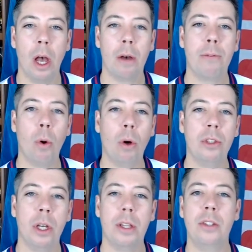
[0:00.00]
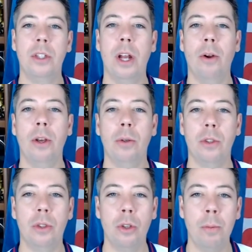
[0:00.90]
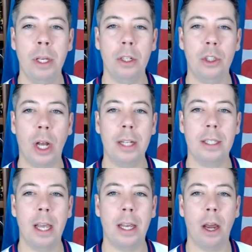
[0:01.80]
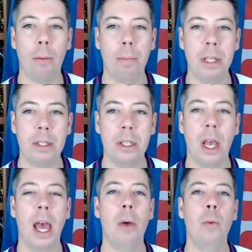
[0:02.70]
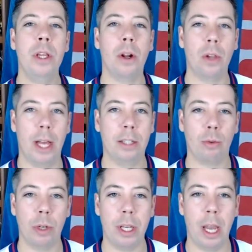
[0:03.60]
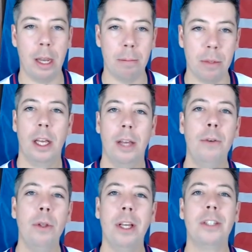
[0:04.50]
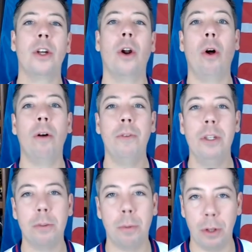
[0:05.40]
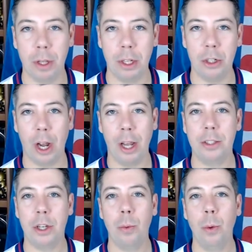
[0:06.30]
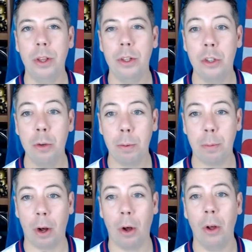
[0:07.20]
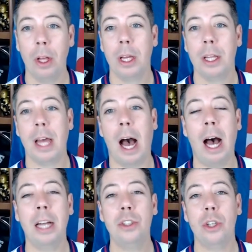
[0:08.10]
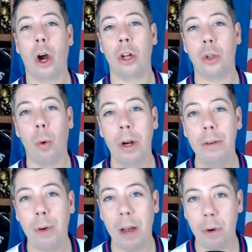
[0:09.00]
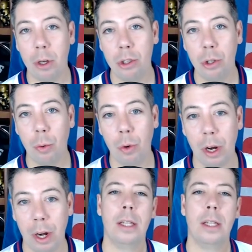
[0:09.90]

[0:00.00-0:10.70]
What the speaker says: Of course, this scenario is assuming the Giants take care of business and win their last 3 games. If you think it's at all feasible that the Giants could win the Super Bowl, the odds are 2,500 to 1.